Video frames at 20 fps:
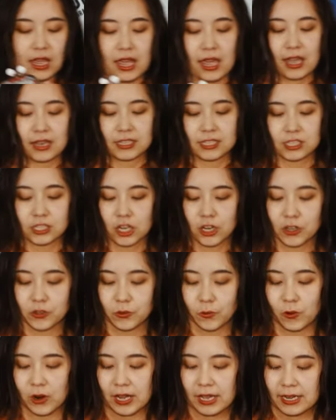And
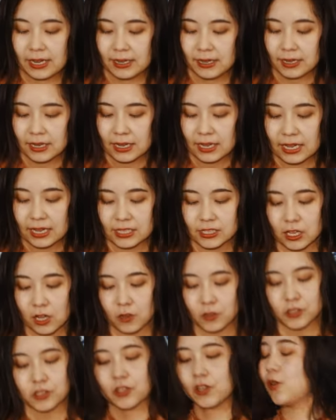third one is
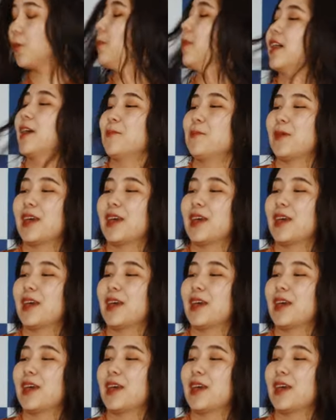also my